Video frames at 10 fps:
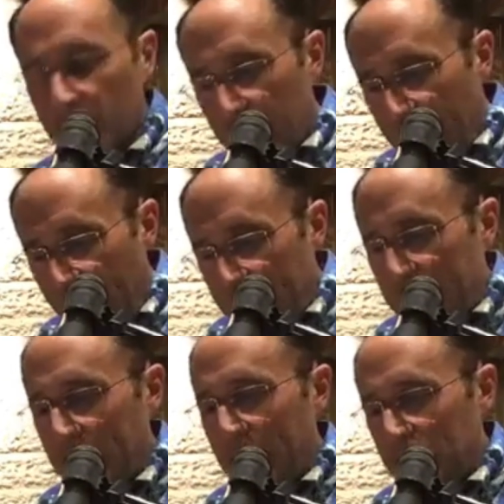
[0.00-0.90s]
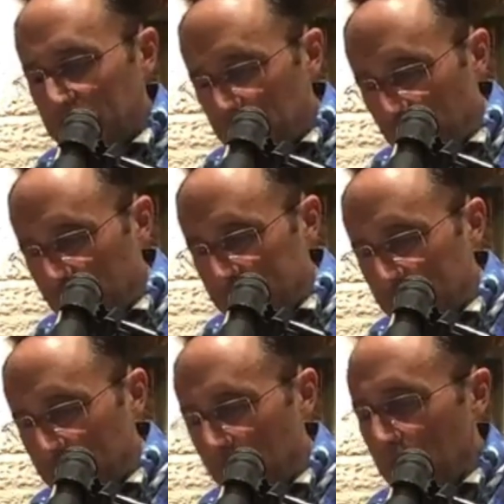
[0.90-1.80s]
can, in
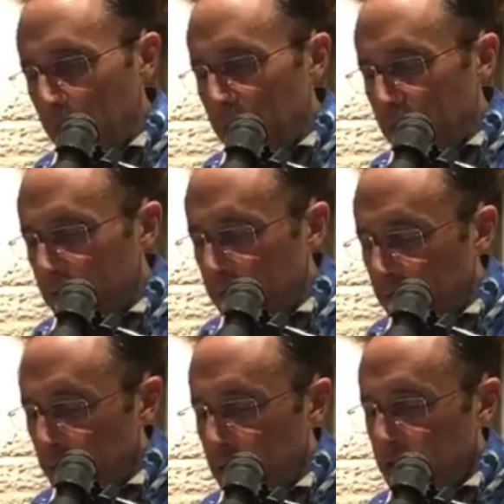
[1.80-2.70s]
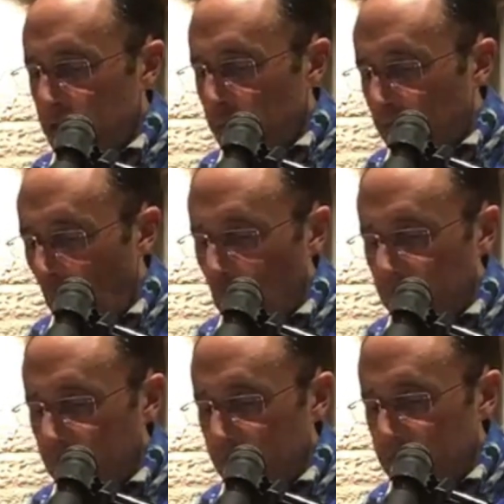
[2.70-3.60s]
Judaism, be infused with
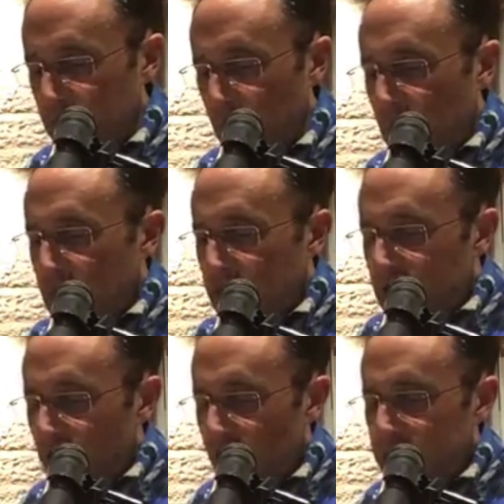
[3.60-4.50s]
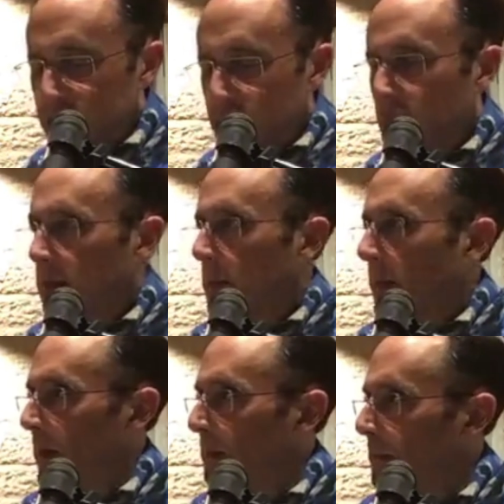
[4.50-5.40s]
holiness just
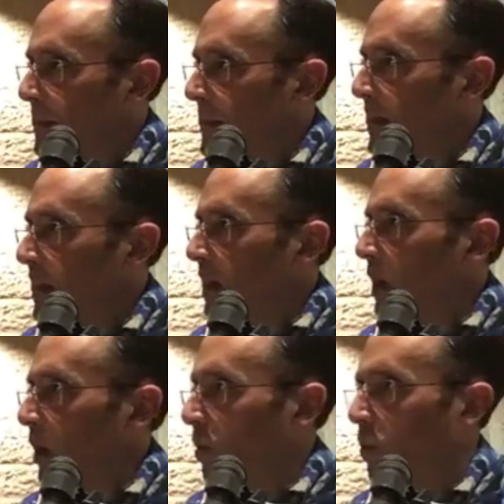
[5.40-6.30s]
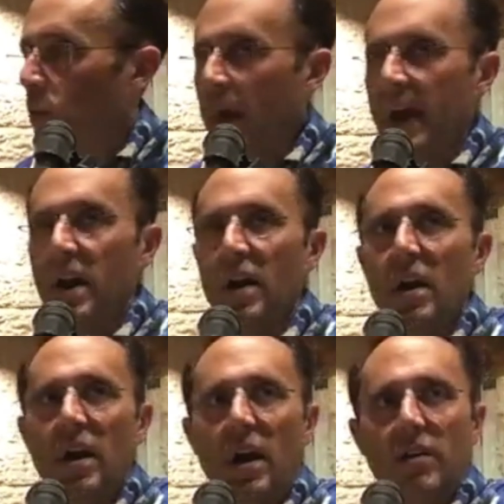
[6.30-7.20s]
by being aware
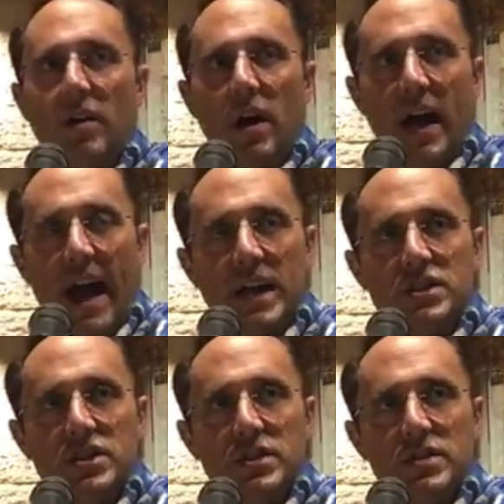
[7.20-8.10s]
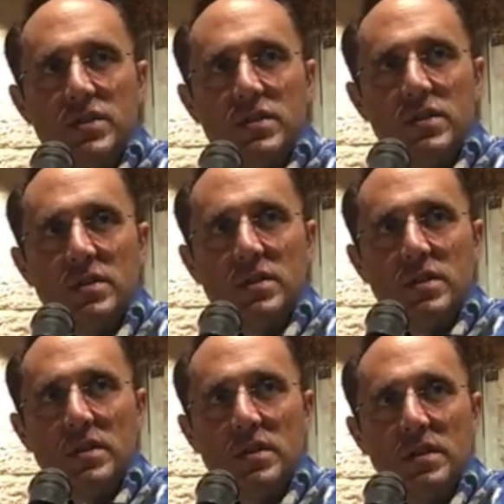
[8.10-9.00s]
of our actions.
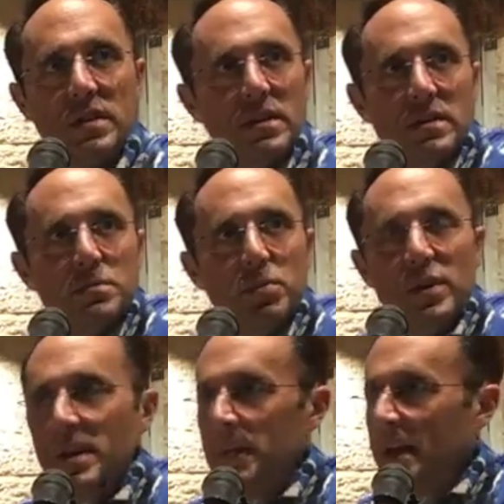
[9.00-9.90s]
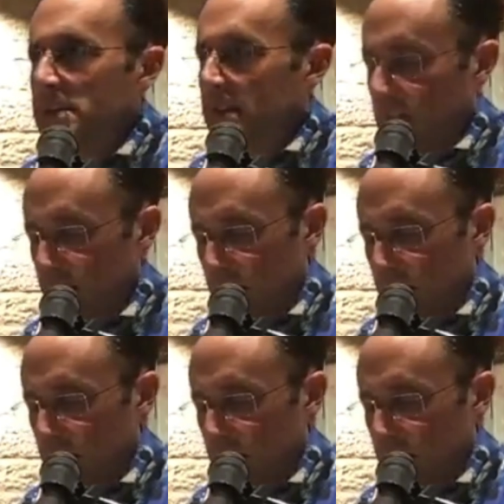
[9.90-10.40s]
It's pretty amazing.